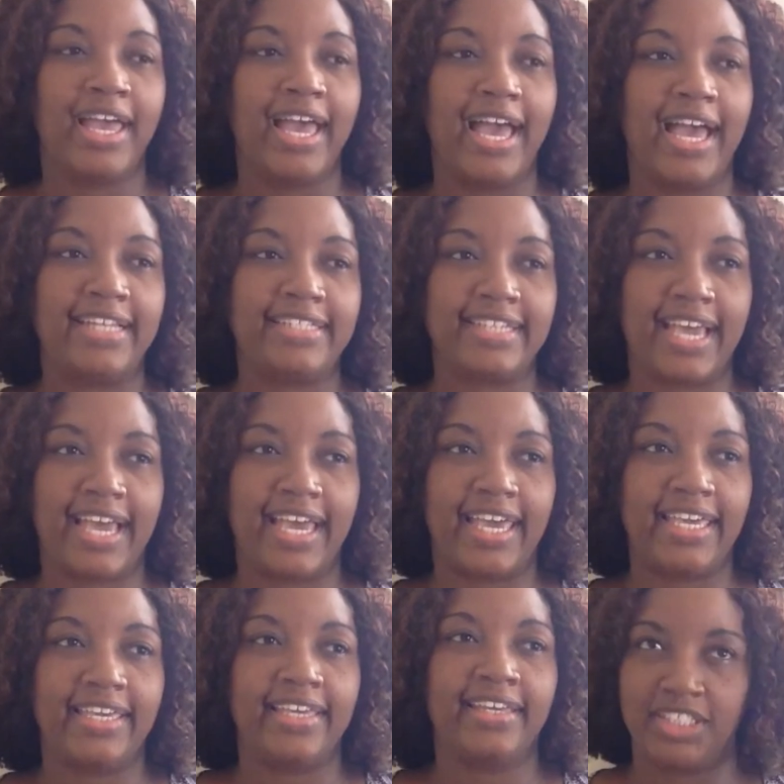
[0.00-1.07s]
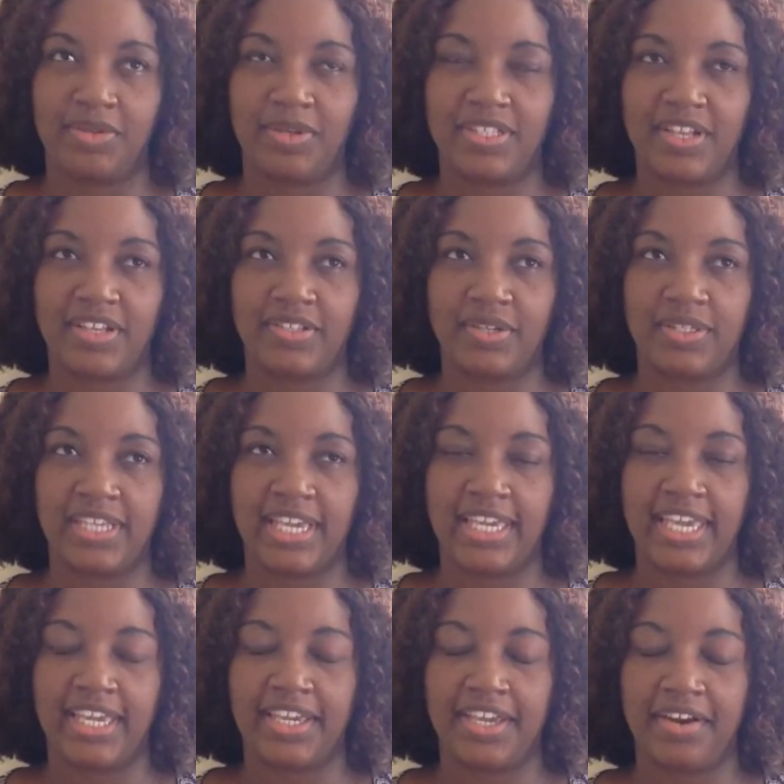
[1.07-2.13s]
and I. She was also
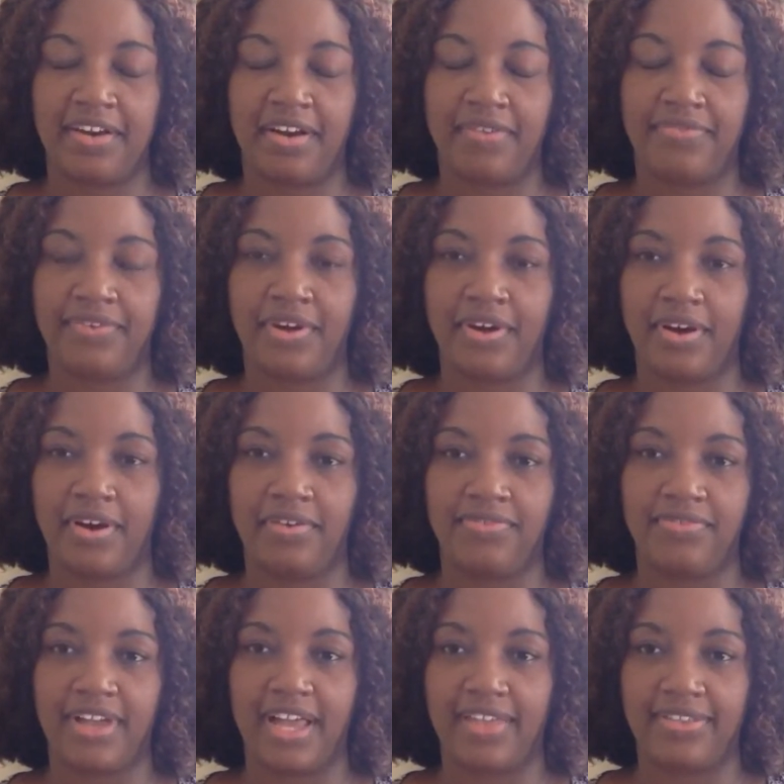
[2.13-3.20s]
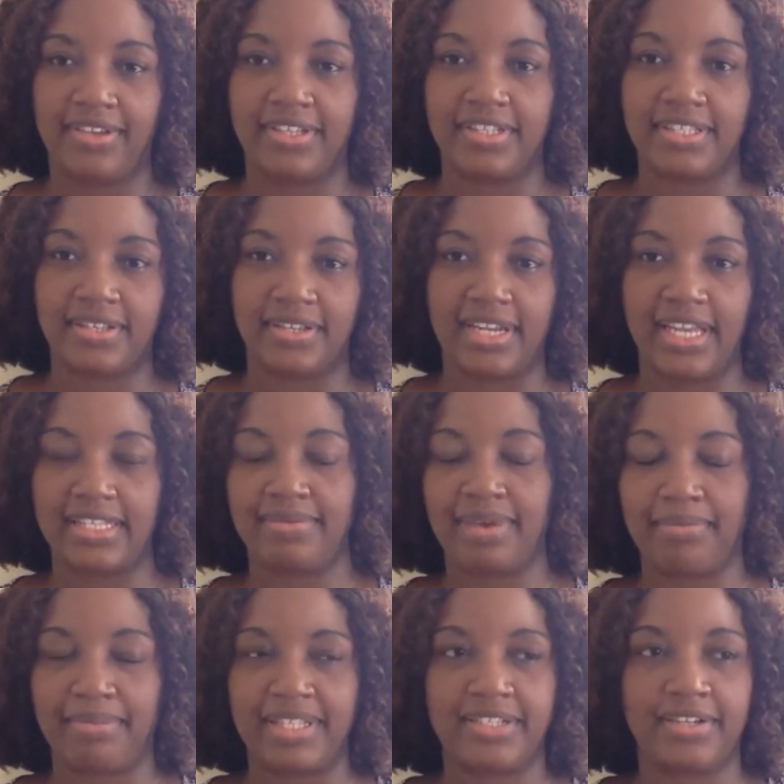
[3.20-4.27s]
taking care of her father, so that's
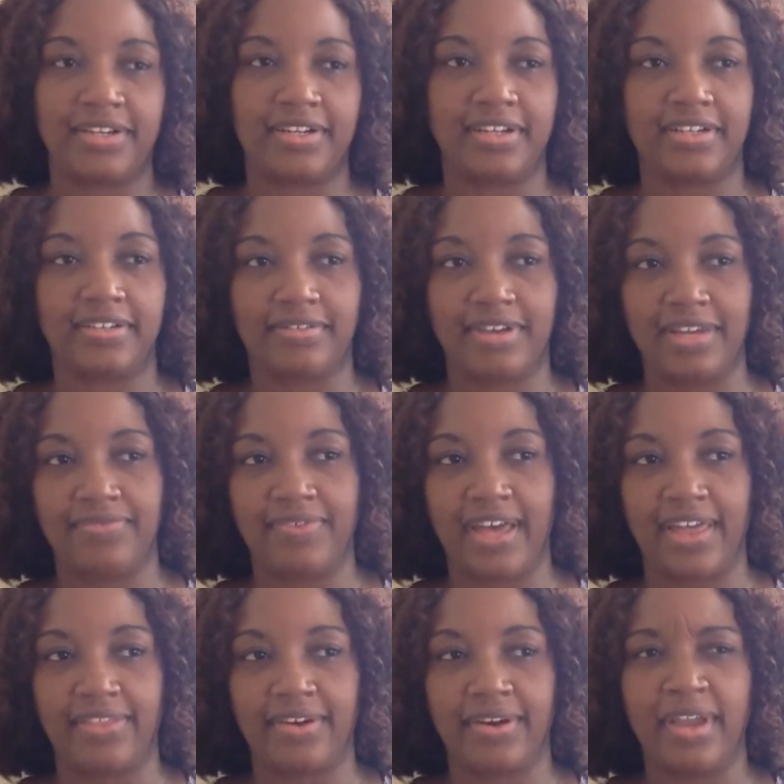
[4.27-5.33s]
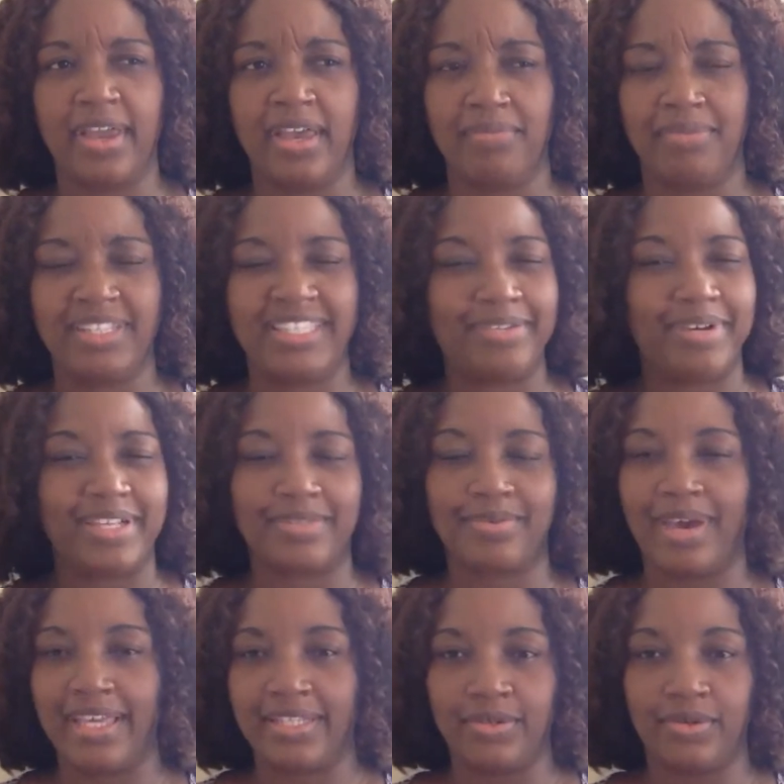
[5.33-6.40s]
my maternal grandfather. But he was
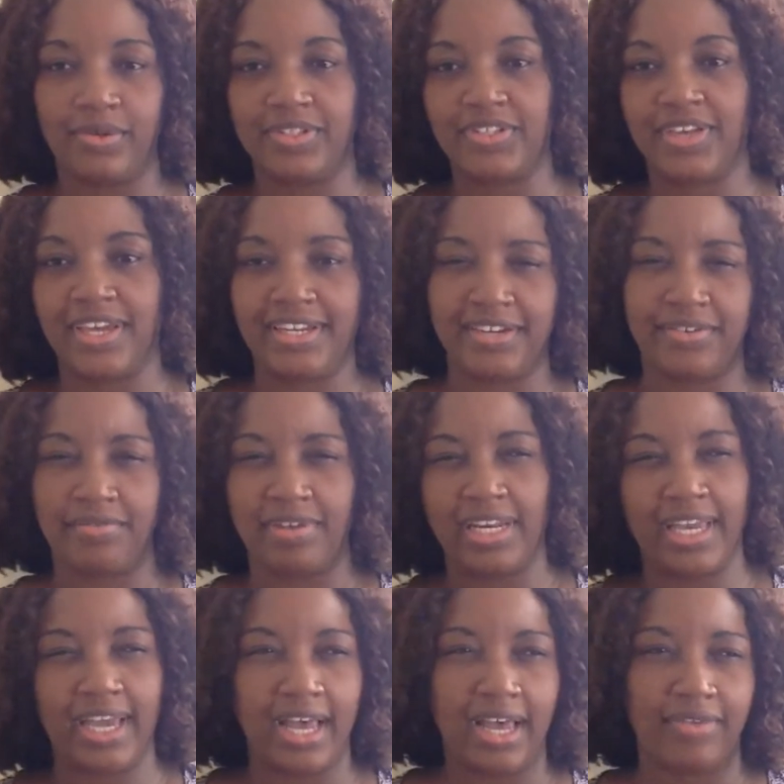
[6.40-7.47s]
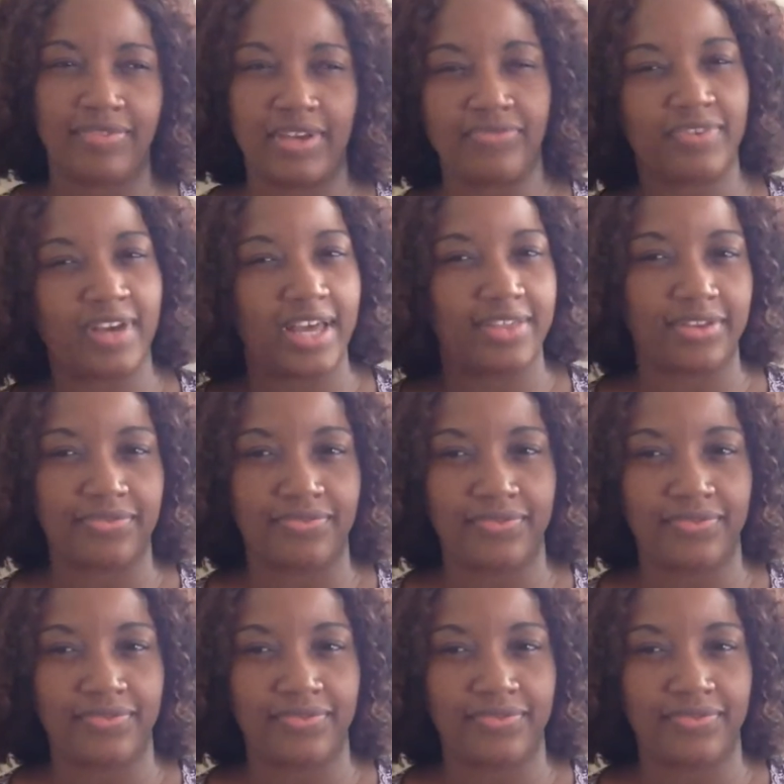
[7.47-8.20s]
quite old, so I didn't really have a father